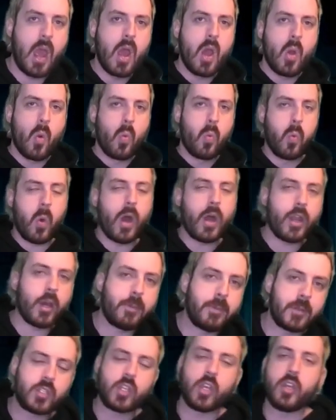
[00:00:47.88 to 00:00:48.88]
one
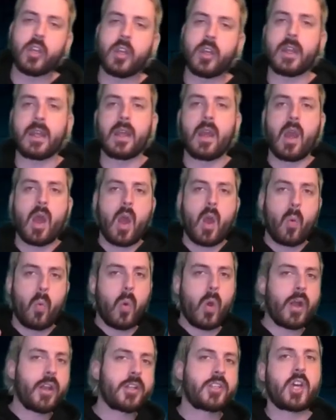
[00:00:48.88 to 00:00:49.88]
opportunity,
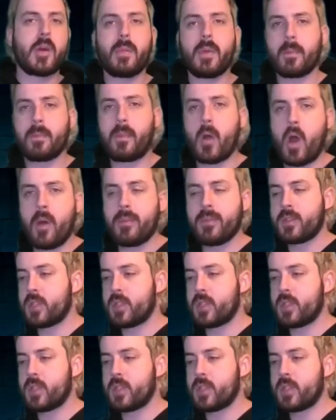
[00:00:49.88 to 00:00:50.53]
one atomic bomb